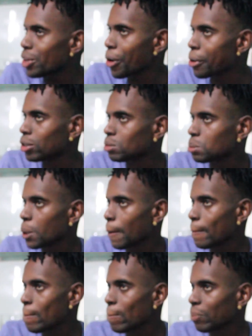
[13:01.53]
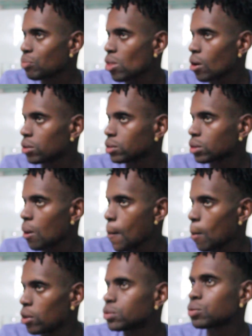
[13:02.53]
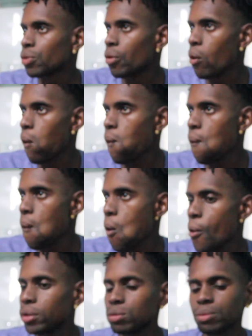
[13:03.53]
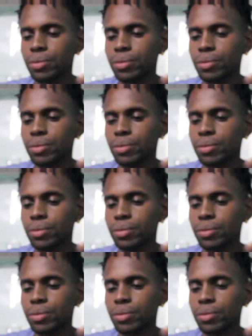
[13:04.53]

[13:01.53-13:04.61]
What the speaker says: When the wedding started Sunday, they start